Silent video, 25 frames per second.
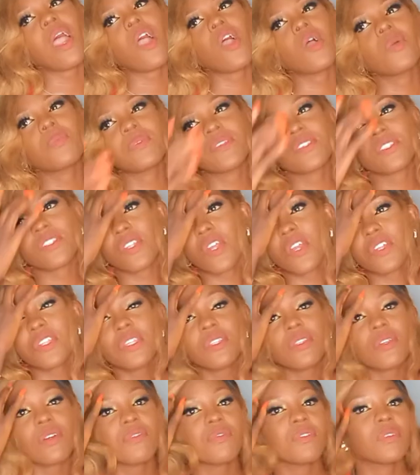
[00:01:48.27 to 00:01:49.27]
I'll be
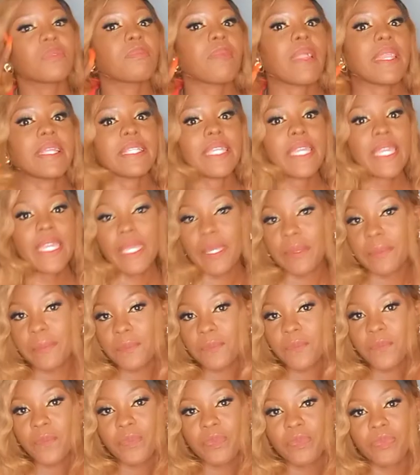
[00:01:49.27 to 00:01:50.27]
starting off with my
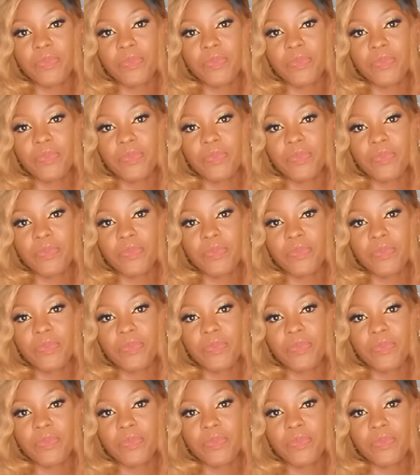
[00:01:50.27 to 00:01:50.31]
name,